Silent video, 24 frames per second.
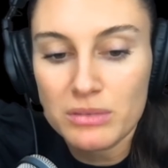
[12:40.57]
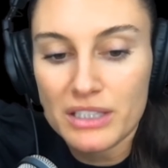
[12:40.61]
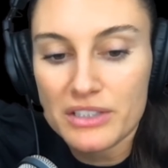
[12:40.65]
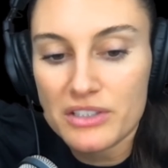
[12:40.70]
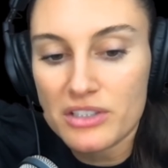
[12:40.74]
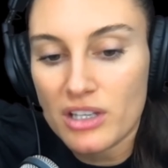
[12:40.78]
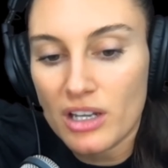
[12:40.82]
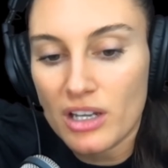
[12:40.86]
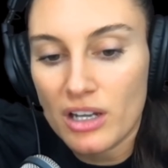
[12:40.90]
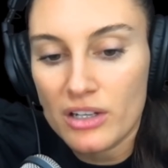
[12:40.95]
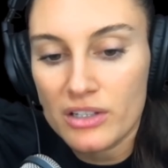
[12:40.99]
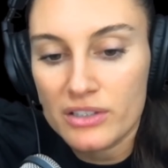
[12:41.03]

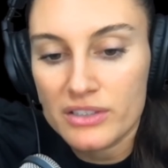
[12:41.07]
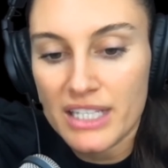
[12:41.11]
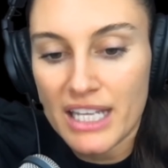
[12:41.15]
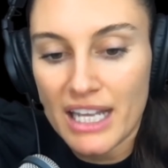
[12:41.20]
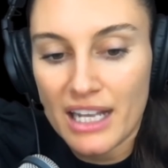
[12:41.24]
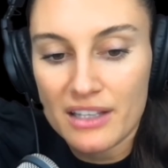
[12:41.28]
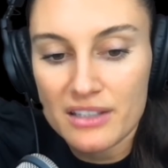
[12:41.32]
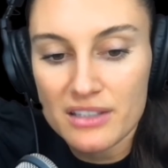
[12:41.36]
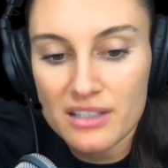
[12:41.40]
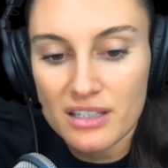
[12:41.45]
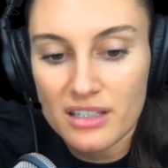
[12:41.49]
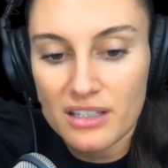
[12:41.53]
Let's go
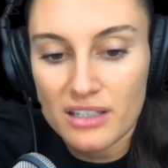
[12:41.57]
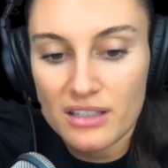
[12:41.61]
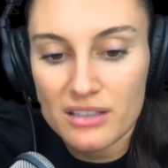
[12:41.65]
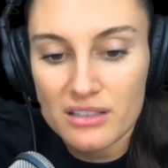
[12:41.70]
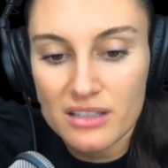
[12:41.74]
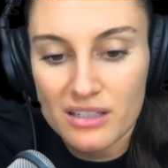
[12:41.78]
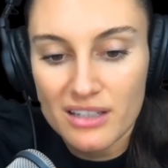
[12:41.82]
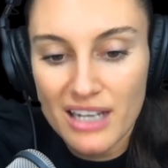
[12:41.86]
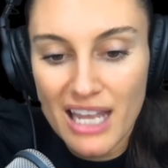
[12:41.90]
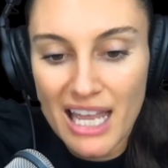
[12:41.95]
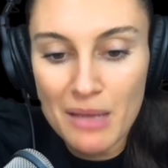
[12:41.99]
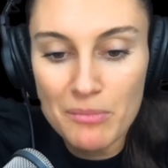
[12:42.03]
down to,
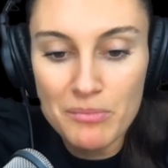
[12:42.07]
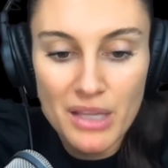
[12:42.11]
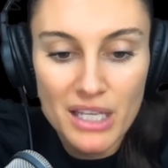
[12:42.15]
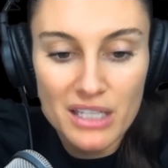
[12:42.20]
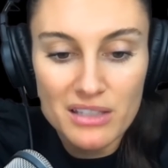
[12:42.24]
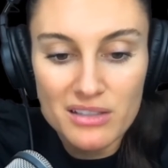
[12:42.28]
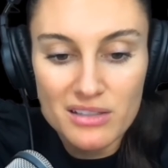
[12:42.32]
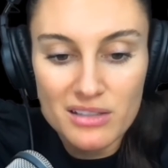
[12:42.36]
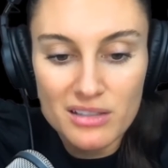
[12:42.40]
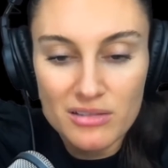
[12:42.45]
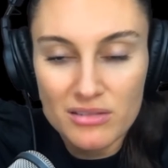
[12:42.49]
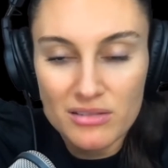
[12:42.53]
to NAB.
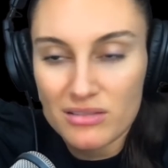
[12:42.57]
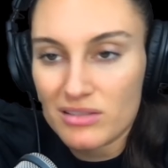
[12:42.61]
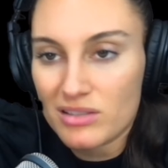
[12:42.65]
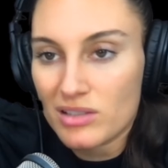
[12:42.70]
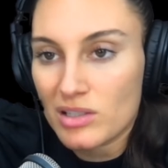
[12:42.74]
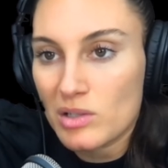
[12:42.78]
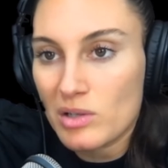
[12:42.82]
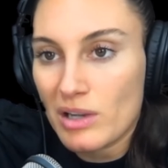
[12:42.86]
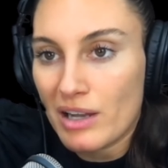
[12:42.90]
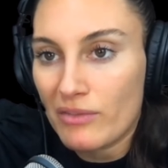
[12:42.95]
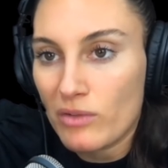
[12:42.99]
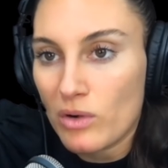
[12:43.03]
That's just
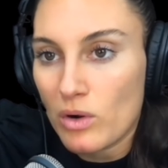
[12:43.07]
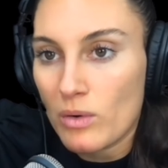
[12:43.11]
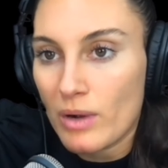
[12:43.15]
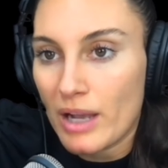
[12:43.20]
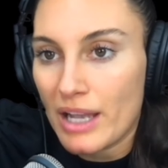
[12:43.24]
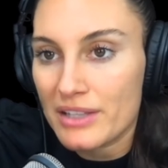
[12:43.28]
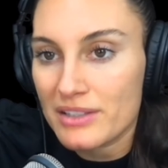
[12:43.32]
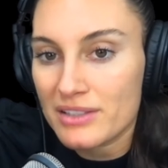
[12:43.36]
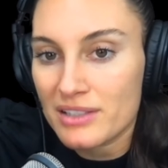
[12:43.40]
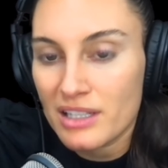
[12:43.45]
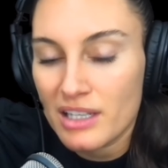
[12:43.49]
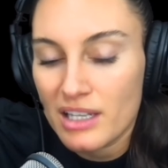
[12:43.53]
who I've
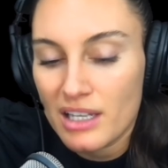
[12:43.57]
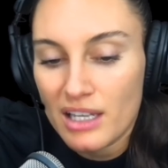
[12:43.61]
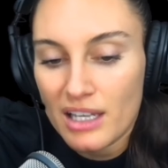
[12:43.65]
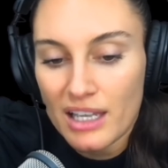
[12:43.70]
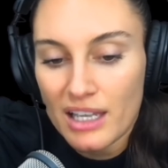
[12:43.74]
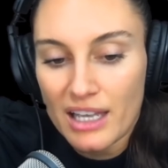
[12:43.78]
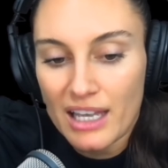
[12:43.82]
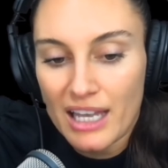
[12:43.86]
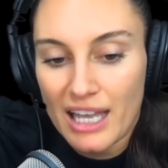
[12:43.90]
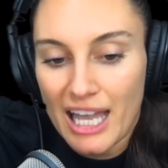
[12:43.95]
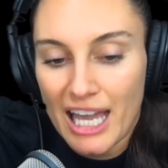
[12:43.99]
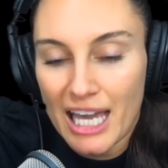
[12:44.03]
always
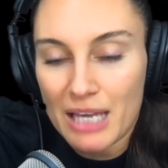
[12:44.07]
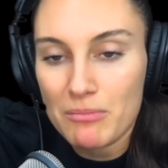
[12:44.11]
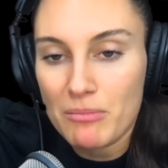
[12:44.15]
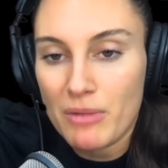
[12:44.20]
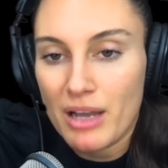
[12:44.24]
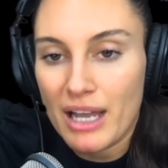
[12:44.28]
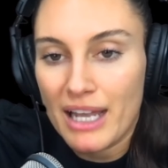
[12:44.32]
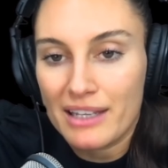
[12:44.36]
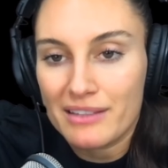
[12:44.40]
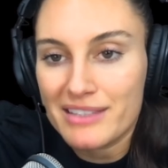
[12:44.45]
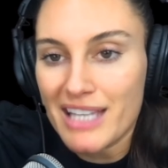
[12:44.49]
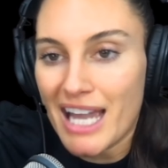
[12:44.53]
uh, had
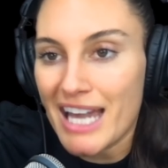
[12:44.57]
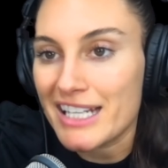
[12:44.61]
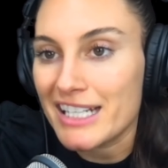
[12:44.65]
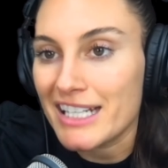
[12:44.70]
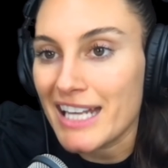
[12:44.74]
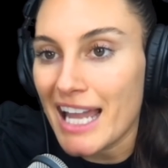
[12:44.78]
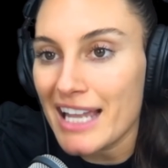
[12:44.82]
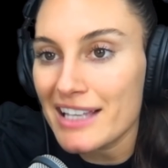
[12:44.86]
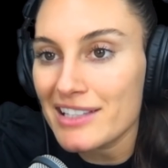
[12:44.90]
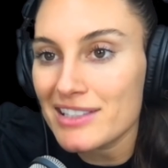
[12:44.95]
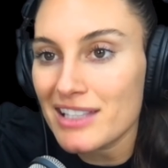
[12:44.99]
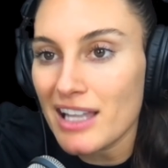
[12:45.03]
my day to
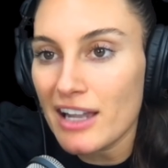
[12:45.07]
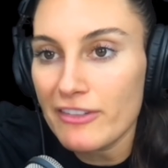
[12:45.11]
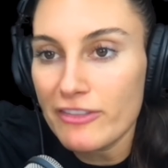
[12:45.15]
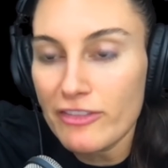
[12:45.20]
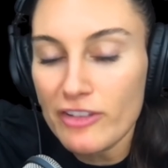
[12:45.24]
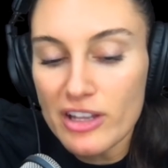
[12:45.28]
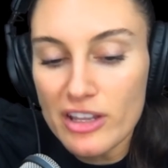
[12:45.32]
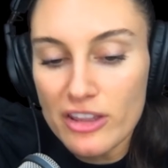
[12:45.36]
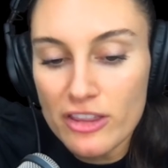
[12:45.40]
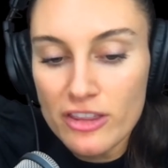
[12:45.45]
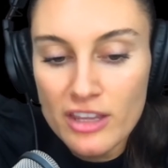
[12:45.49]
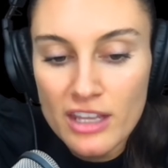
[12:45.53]
day stuff
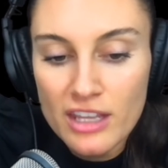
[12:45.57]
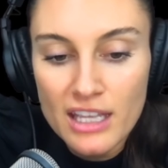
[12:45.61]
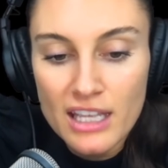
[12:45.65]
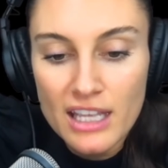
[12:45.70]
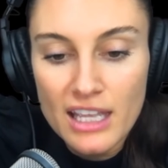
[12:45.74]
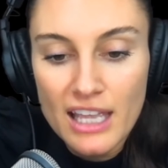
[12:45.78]
with.